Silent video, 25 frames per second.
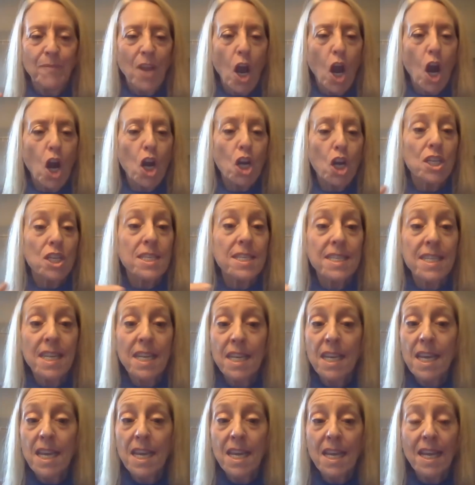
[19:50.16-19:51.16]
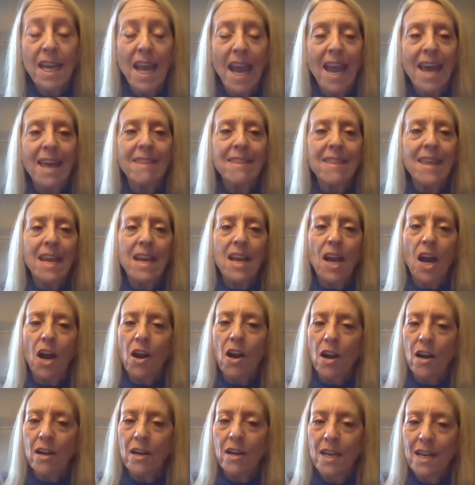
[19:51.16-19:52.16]
are singing, and they
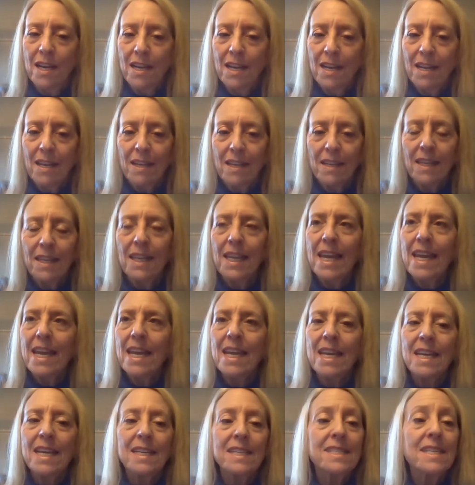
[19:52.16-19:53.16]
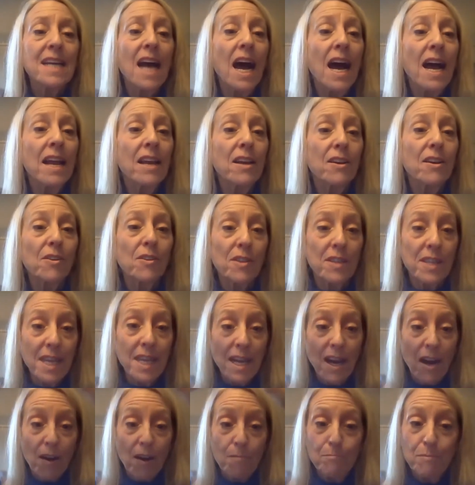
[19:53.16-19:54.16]
are laying tile, they
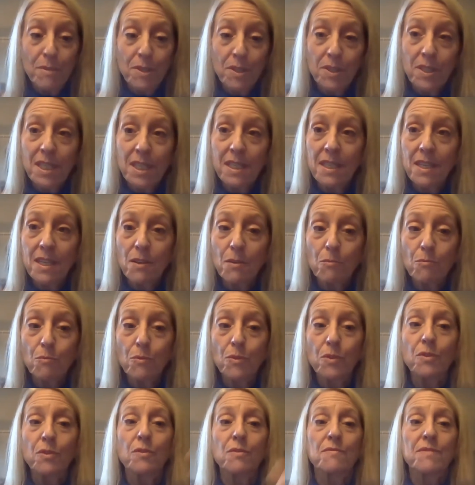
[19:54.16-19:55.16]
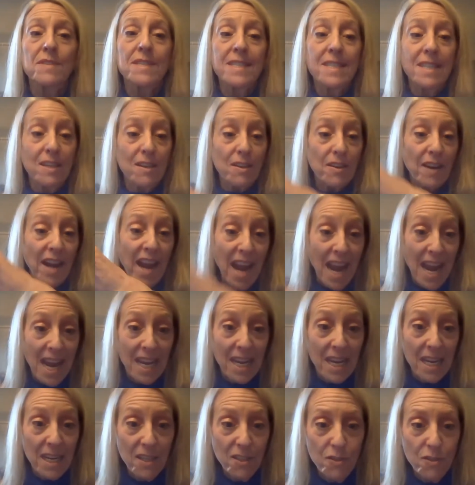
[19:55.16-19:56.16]
are building their roofs, they're
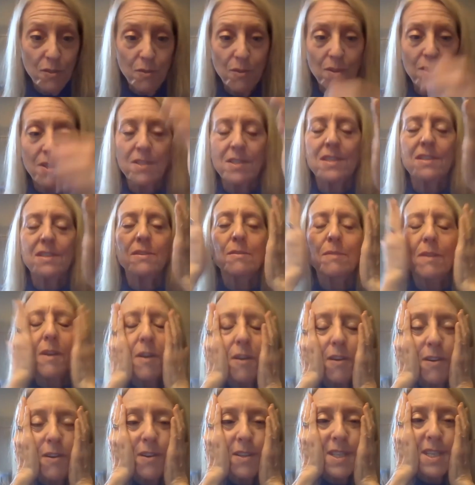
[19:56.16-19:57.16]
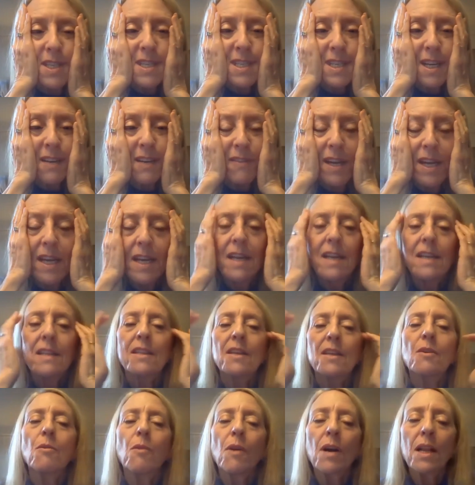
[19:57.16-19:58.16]
hanging doors, they're doing all this stuff.
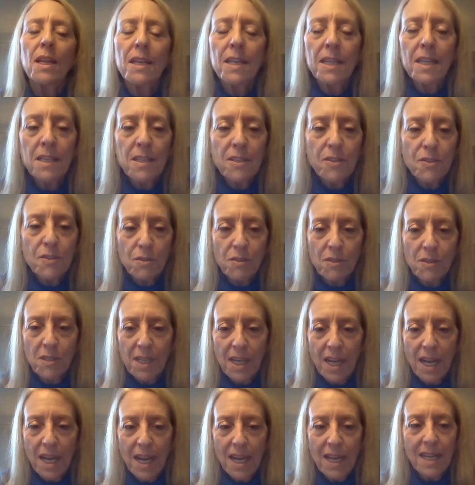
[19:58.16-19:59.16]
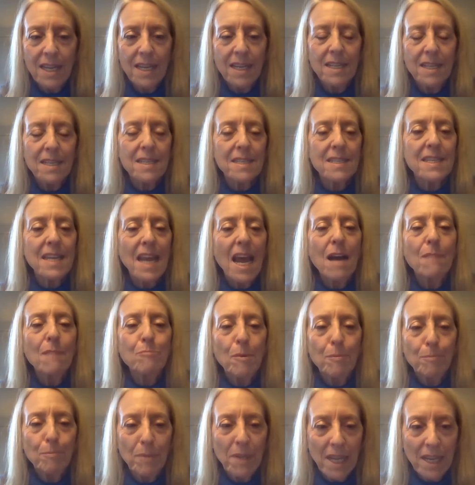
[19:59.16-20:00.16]
The quality control guy is
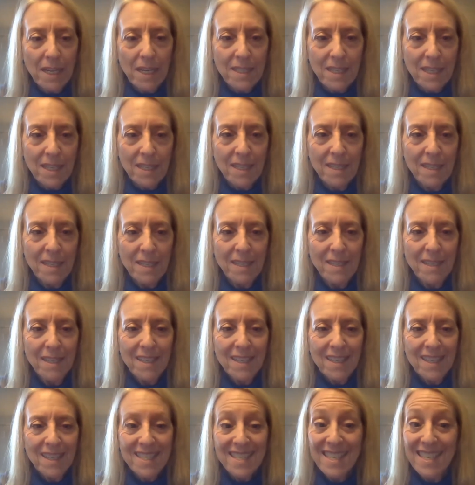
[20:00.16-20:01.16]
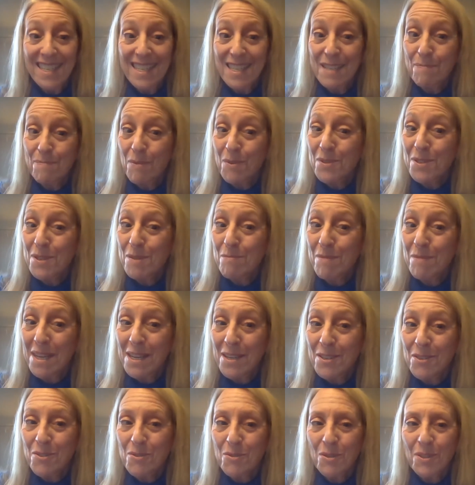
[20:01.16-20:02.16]
apoplectic. because he's supposed to be
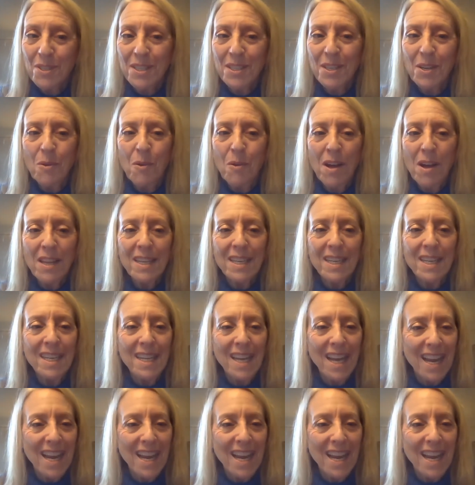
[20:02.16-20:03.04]
controlling the quality,